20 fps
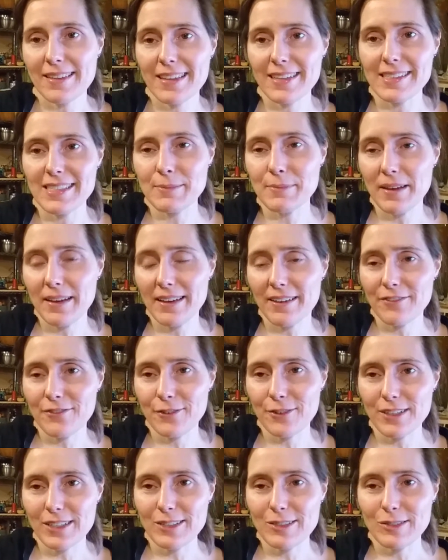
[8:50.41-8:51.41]
That's my
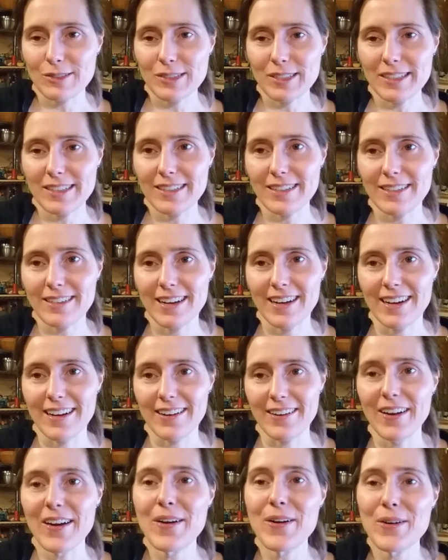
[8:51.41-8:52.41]

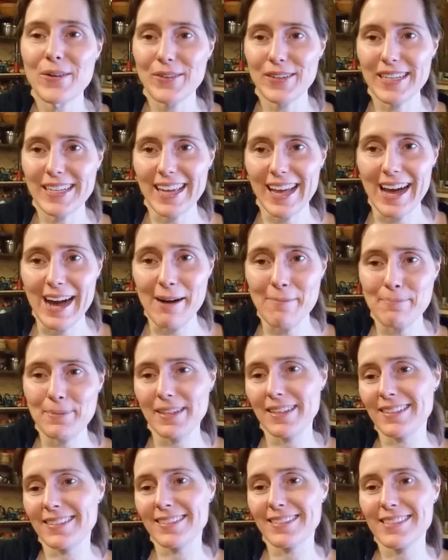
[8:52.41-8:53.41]
42-year recap
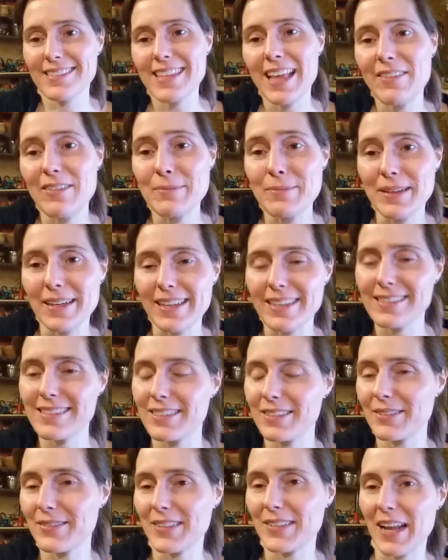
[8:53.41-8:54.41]
in 7
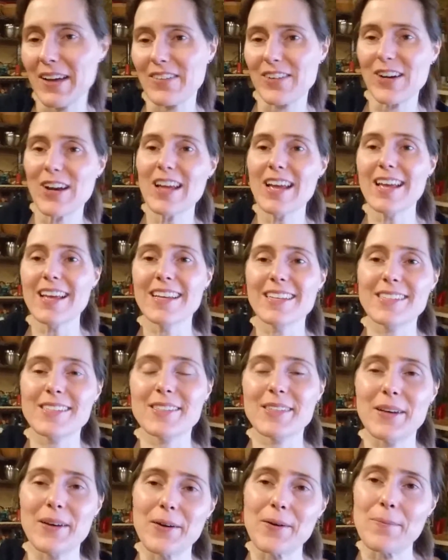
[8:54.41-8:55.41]
minutes or whatever.
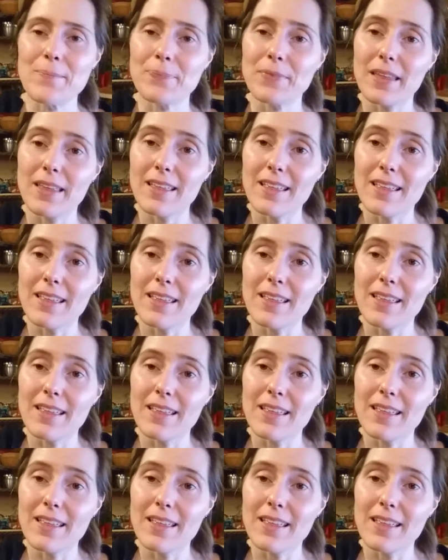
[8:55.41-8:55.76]
So